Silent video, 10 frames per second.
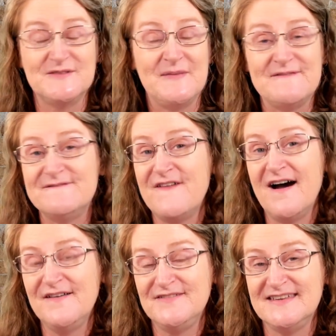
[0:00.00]
It's been
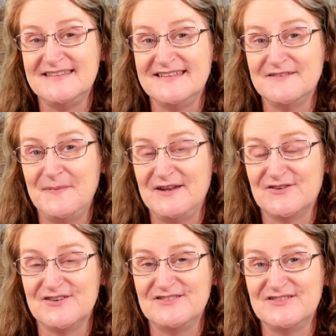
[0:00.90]
5 years since I've been
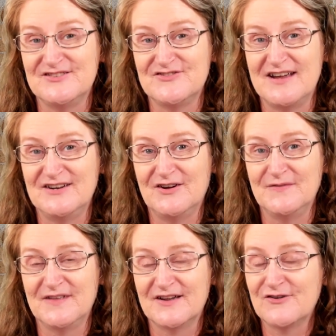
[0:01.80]
across to the Train and
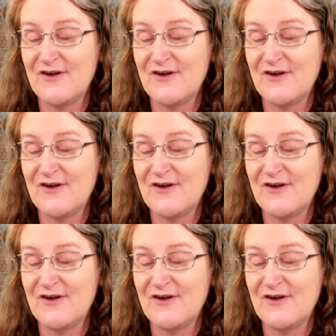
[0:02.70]
Hobby